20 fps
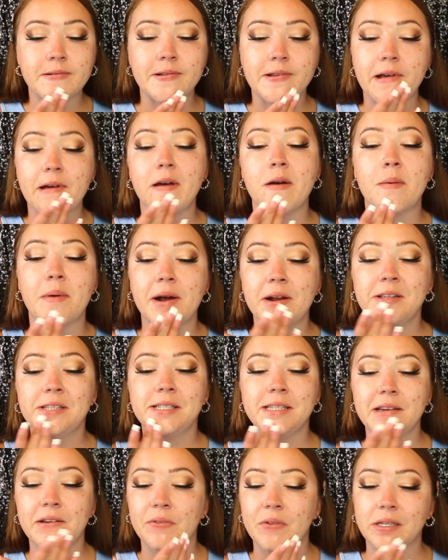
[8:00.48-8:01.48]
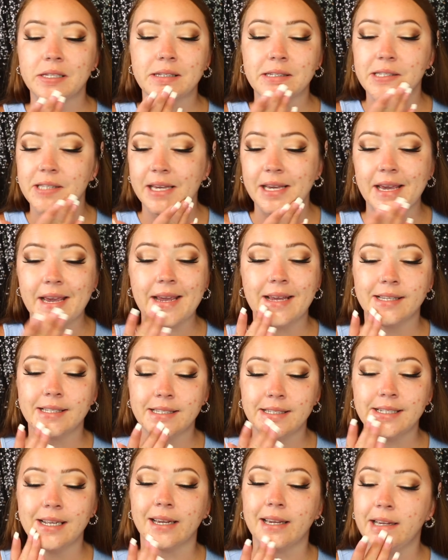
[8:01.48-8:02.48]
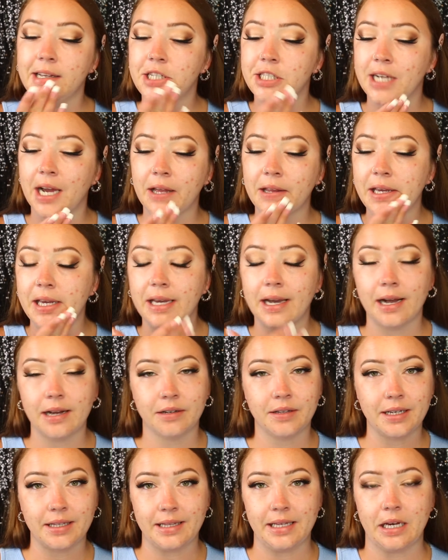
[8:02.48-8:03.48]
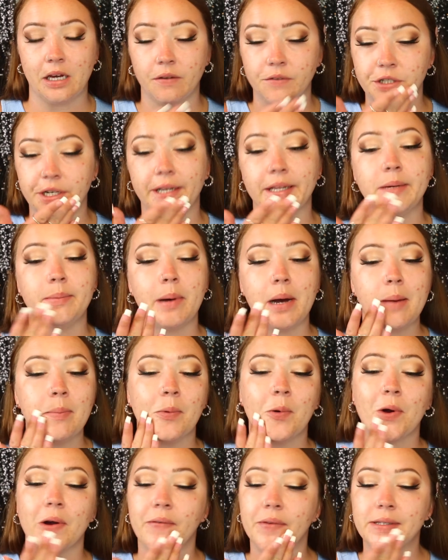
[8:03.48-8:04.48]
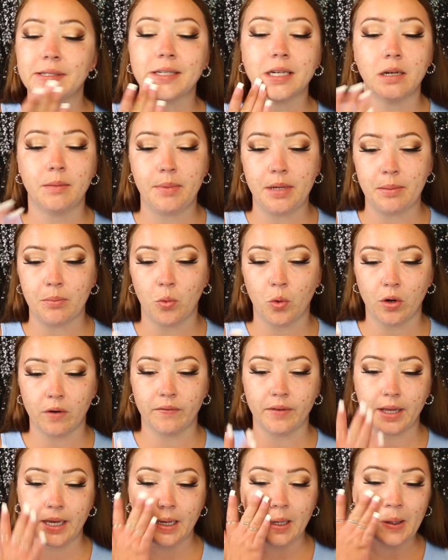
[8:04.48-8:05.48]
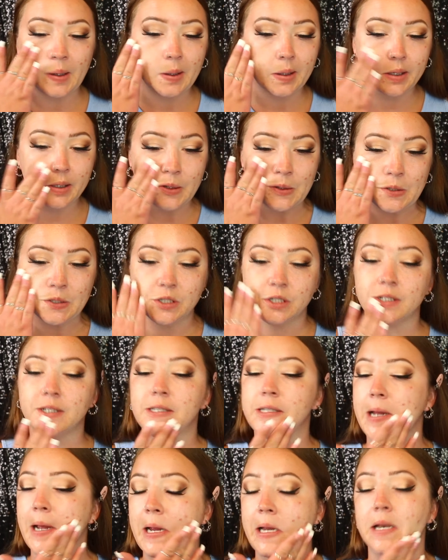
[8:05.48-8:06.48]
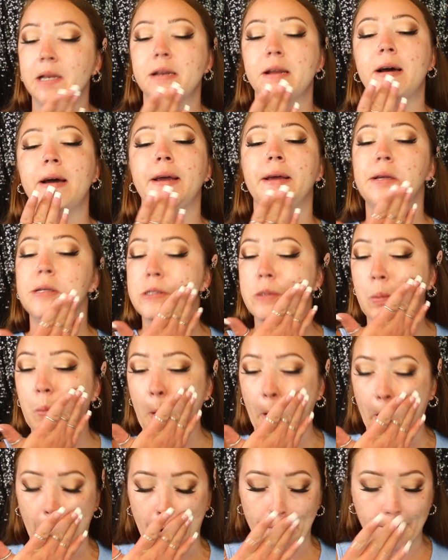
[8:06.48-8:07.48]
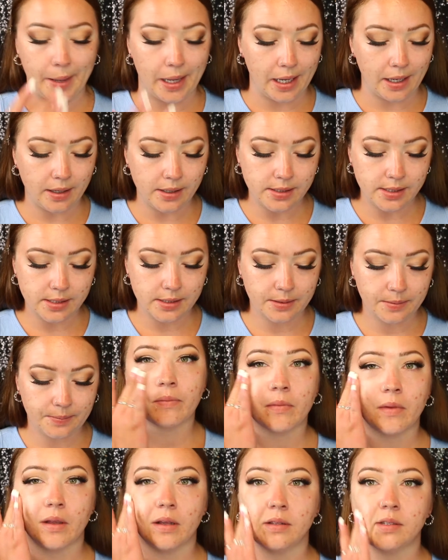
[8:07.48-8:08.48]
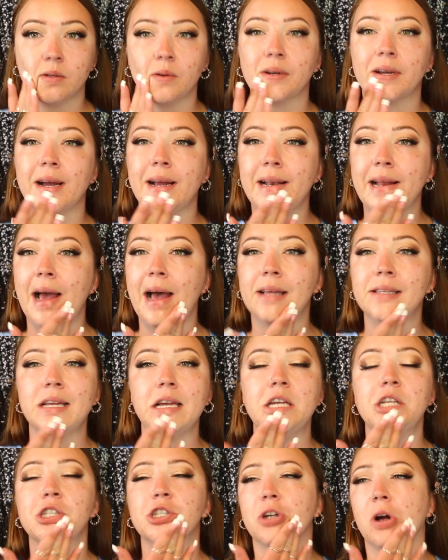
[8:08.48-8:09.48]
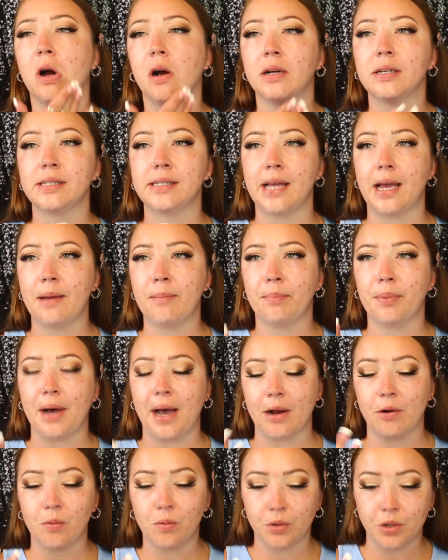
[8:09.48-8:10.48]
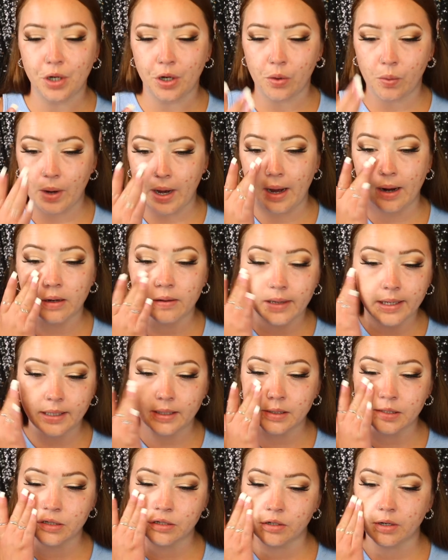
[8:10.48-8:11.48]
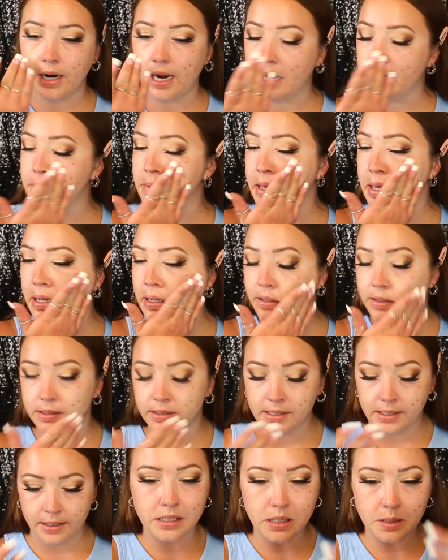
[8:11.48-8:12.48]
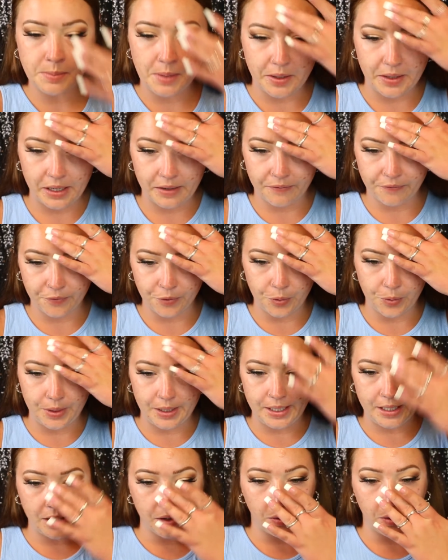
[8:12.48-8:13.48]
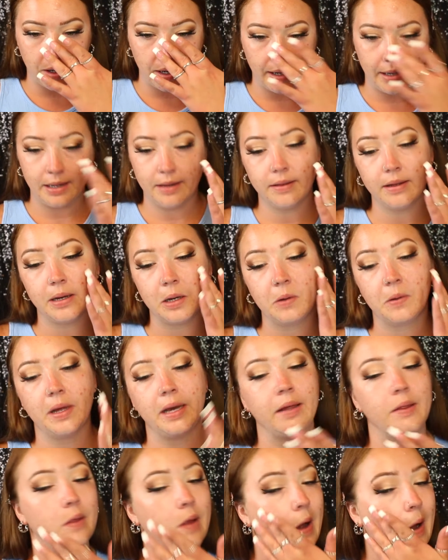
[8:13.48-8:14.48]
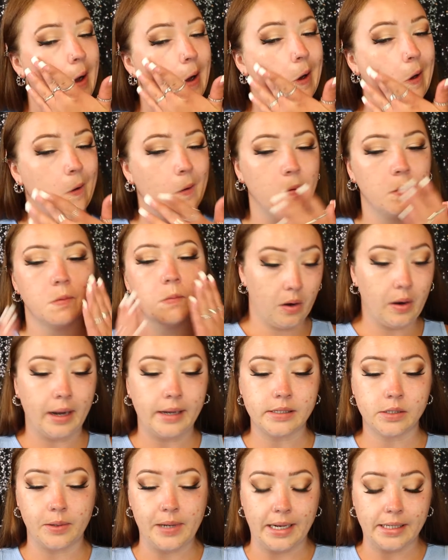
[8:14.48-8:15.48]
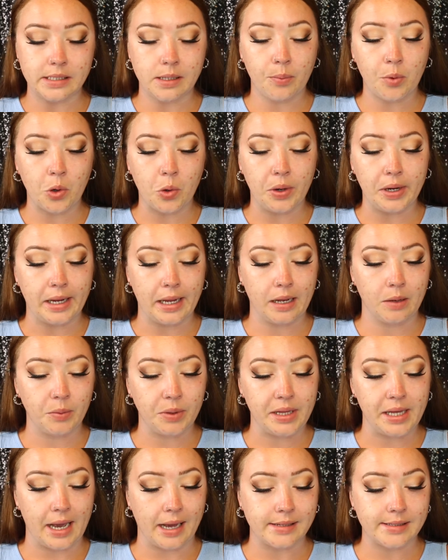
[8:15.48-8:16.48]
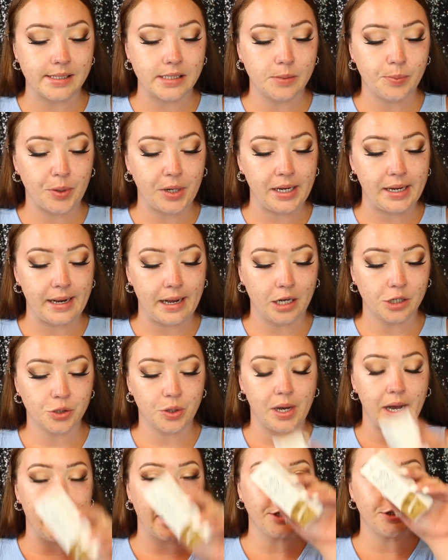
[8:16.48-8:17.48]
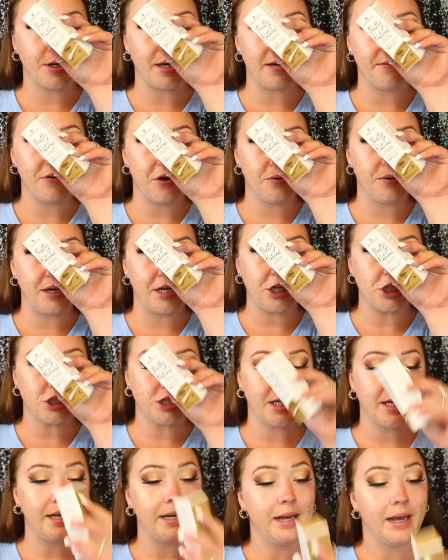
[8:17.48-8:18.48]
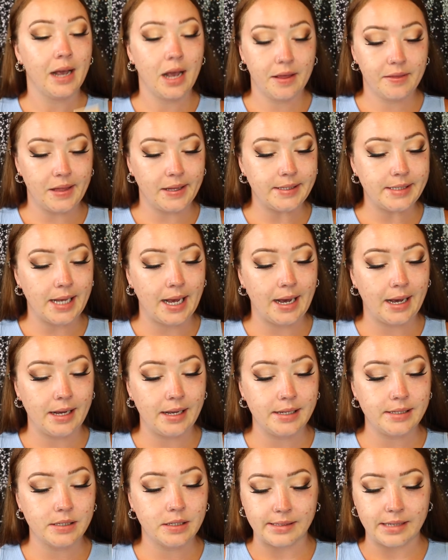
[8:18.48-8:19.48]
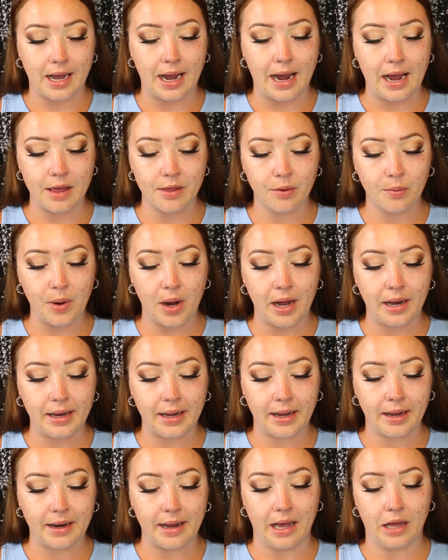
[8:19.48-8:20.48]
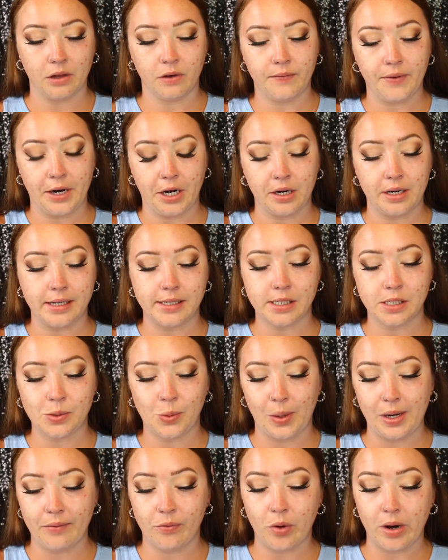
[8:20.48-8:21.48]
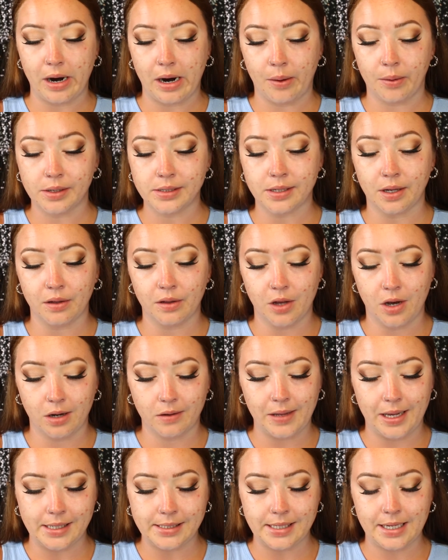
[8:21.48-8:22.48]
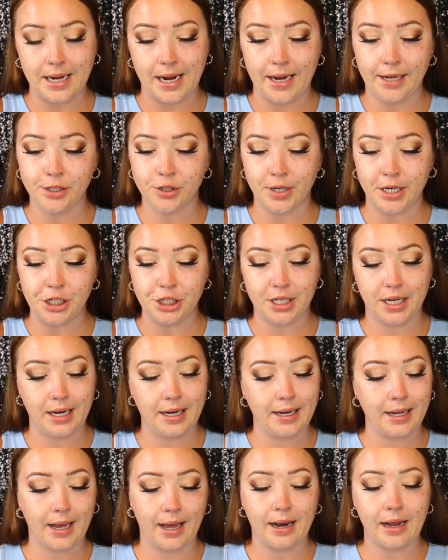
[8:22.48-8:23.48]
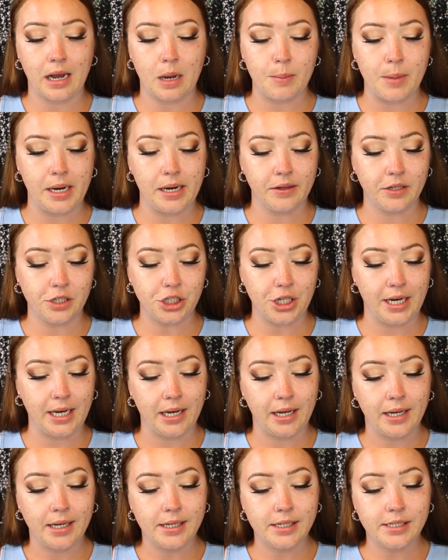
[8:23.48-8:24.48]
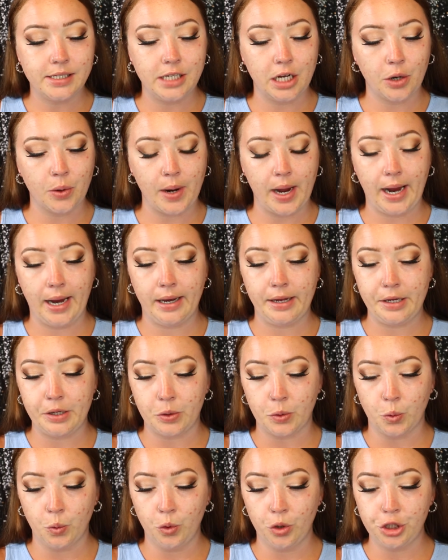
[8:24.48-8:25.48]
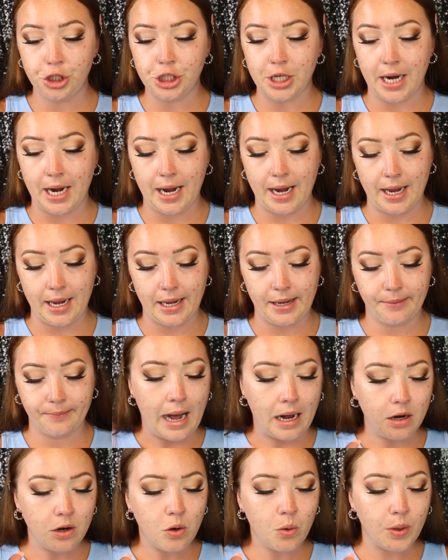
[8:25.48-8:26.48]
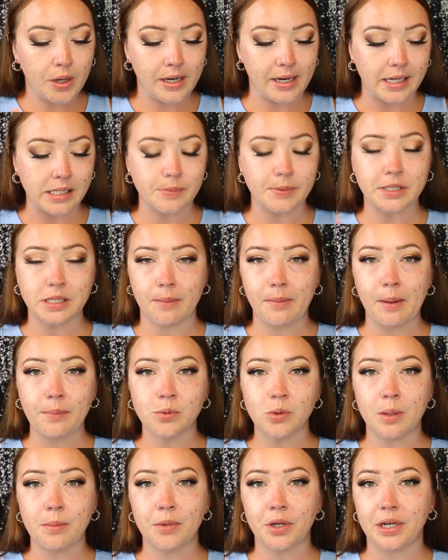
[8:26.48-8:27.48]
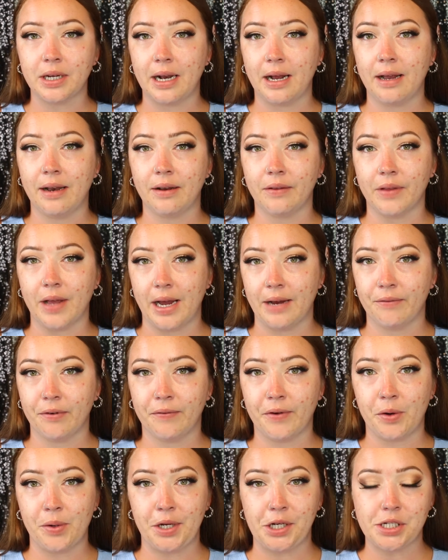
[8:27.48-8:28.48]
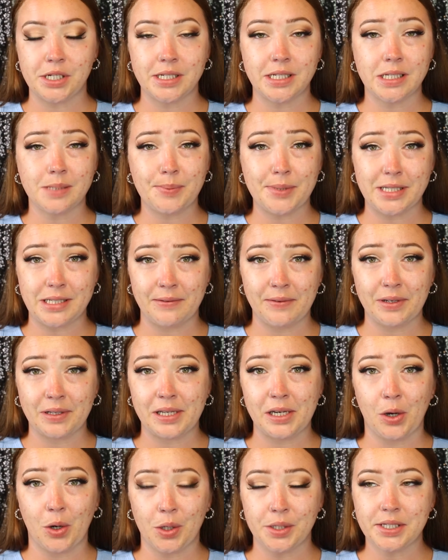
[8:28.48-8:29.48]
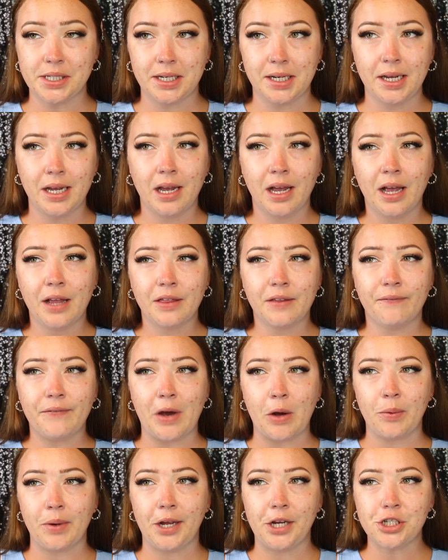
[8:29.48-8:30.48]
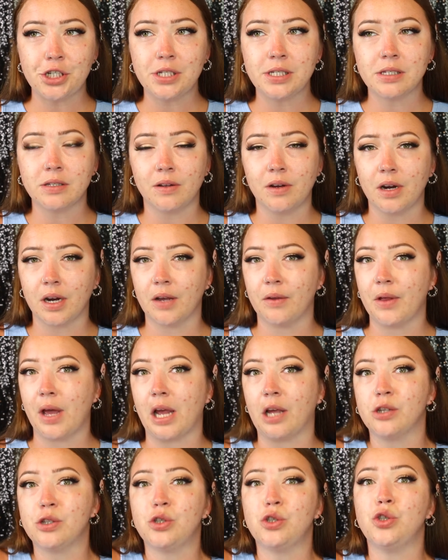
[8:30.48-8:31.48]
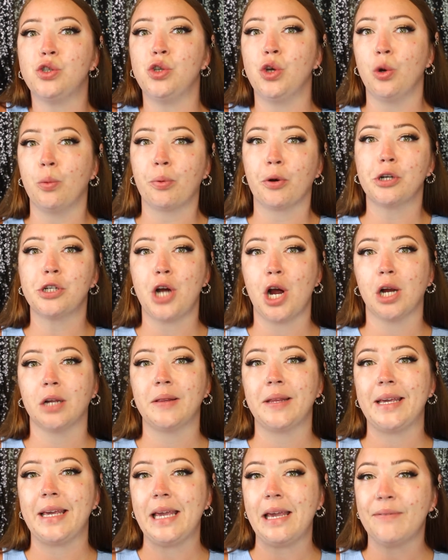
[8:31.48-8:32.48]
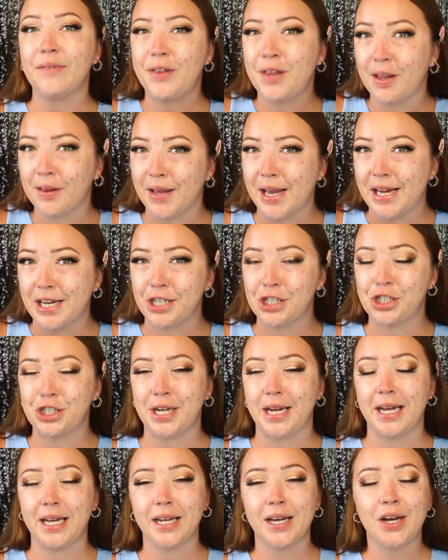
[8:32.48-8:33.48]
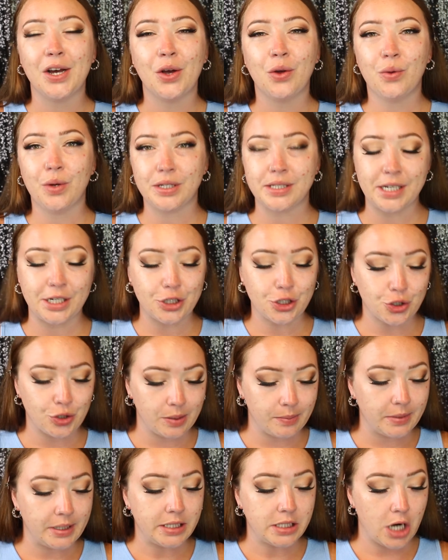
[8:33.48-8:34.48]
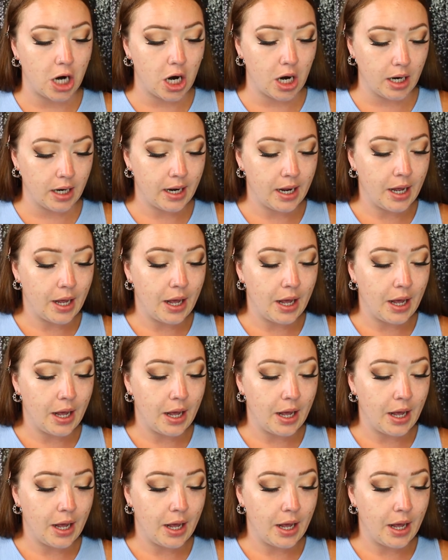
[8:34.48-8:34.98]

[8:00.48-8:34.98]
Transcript: Now I want to see if this is like a sticky jelly, kind of like the e.l.f. Jelly Pop, or if it's going to be more of like just a nice water-based. So it kind of has a strong scent, but I don't know how to like describe it. It doesn't smell like fruity or anything like that. Okay, so next up we're going in with the Essence Pretty Natural Hydrating Foundation. This has hyaluron and aloe vera. It's 24 hours long-lasting hydration. And again, I got mine in the shade 080 Cool Chai. I don't know what it is, but sometimes when I'm looking online for foundations, specifically Ulta, the foundations look like super dark. Like even the lightest shade looks extremely dark.